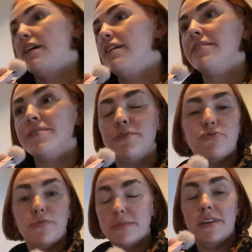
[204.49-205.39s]
I'm too
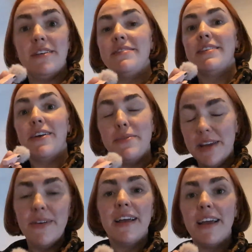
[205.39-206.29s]
traumatised to go
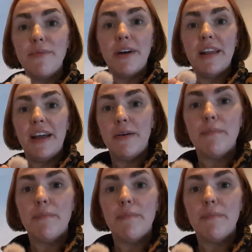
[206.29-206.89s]
near it again right now.